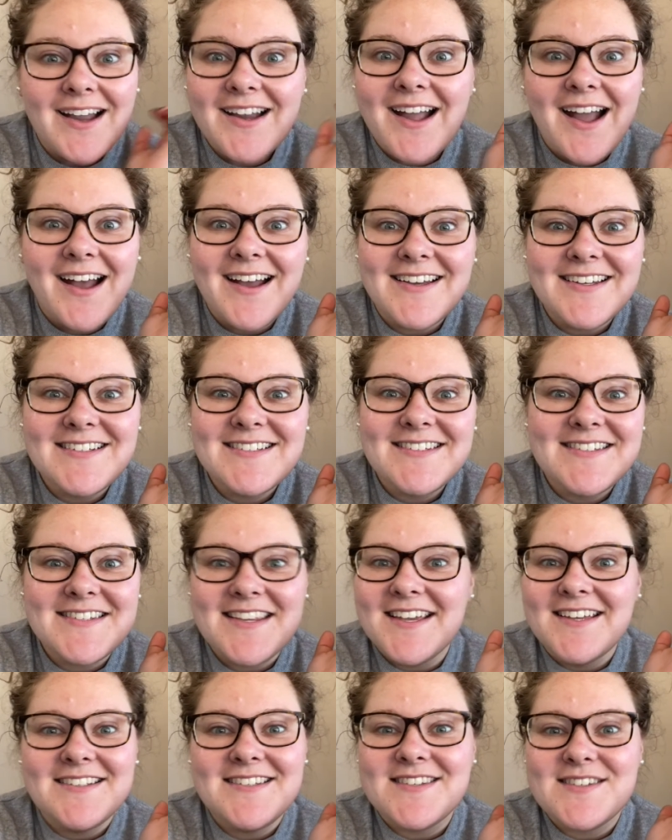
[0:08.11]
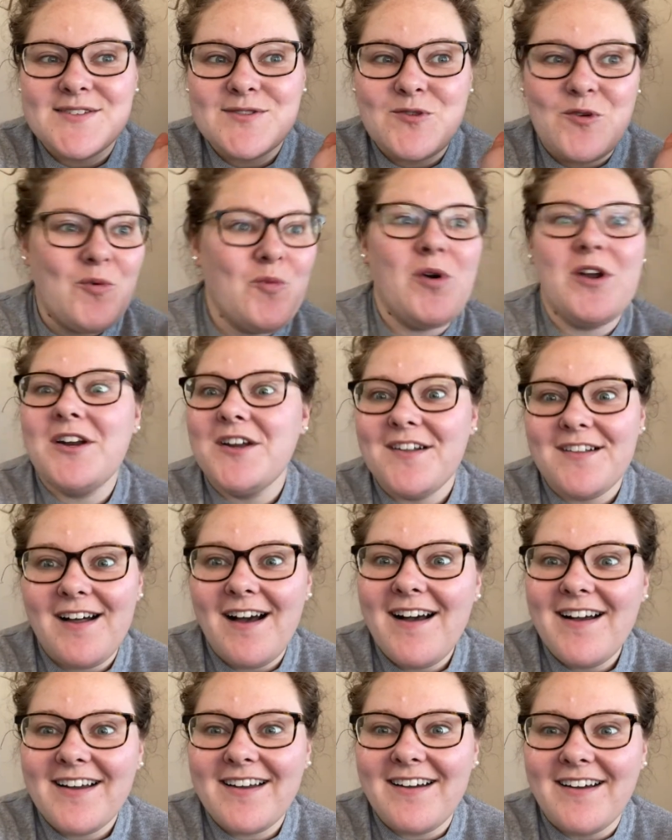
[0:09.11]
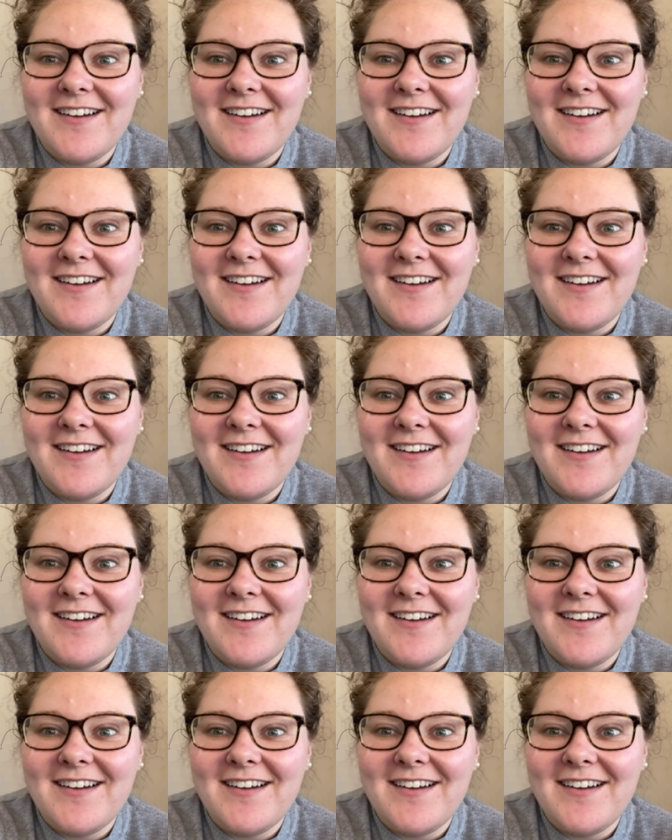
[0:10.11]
guys. It's one o'clock